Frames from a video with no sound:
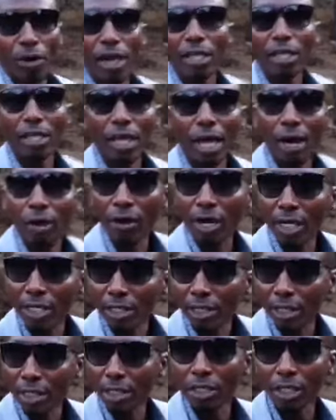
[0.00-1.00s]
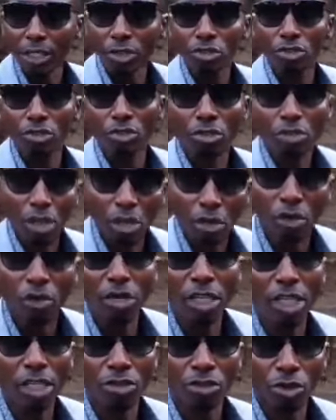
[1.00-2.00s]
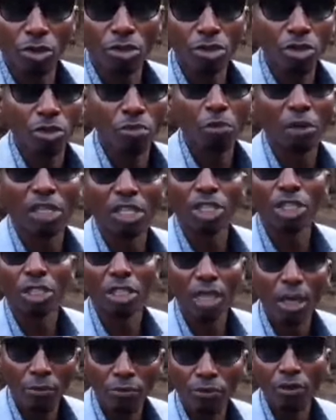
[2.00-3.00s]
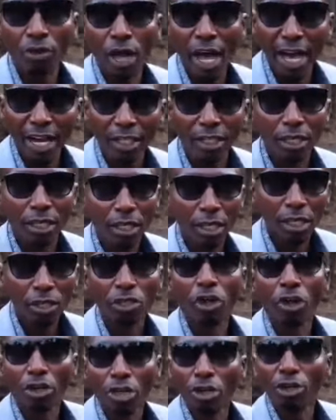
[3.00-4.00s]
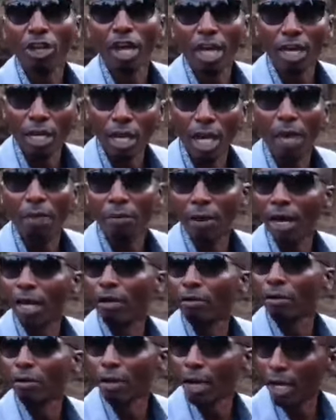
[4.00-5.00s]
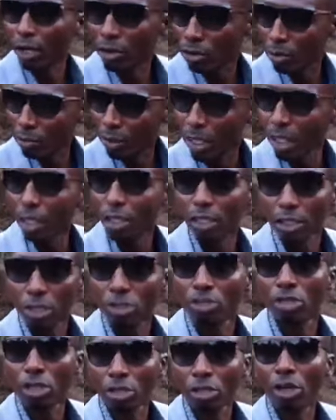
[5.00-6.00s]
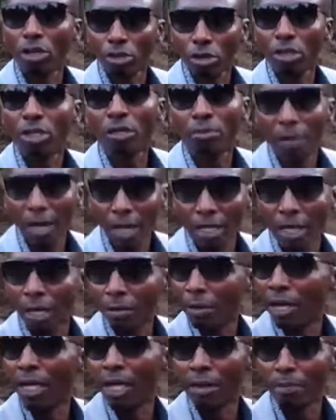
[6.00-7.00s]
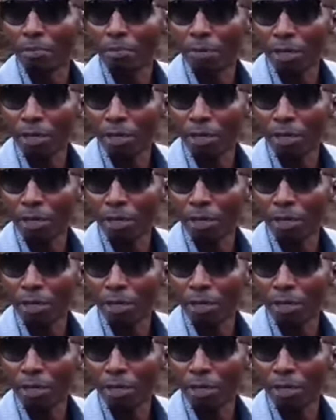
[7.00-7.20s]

right now. And this is not only atrocious, but a shameful act done on our name. And to me, this is not done under my name, and I'm